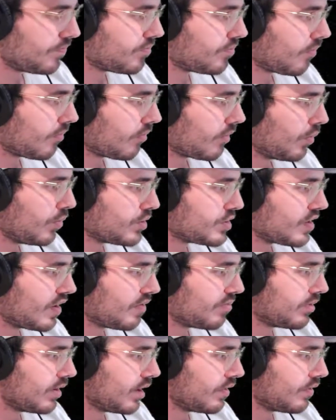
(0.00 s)
which I've
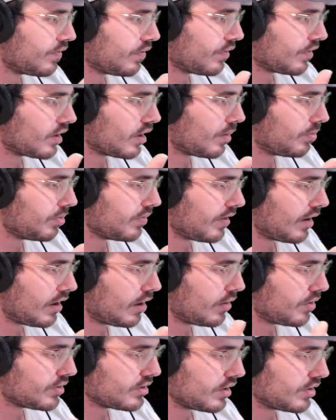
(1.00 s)
played for a couple of
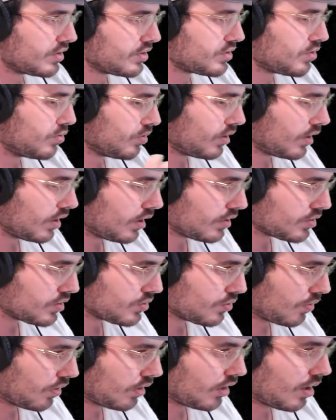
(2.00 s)
hours, and I just couldn't get
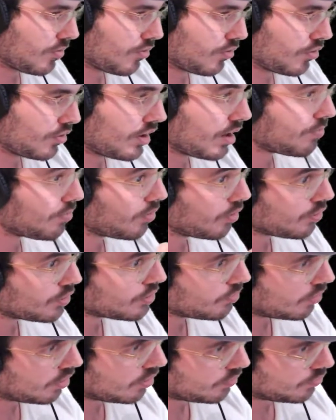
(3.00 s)
into it. And I booted up
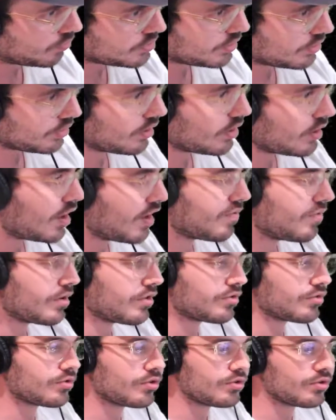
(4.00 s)
Pokemon, which I got halfway
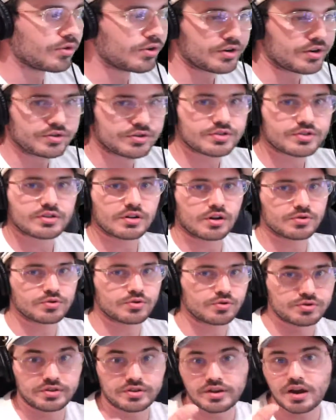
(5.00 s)
through, and I'll
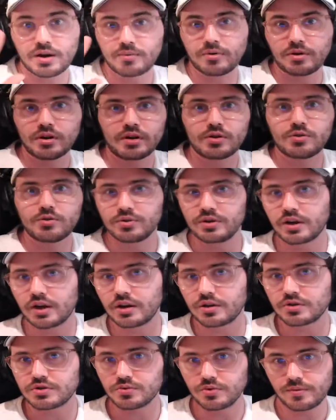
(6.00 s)
talk to the camera, and I couldn't get
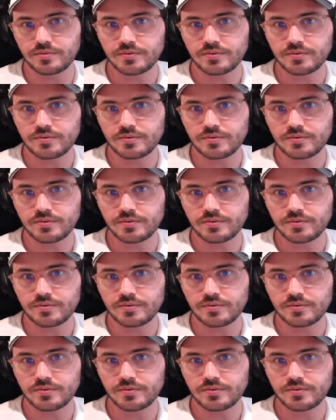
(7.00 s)
into it.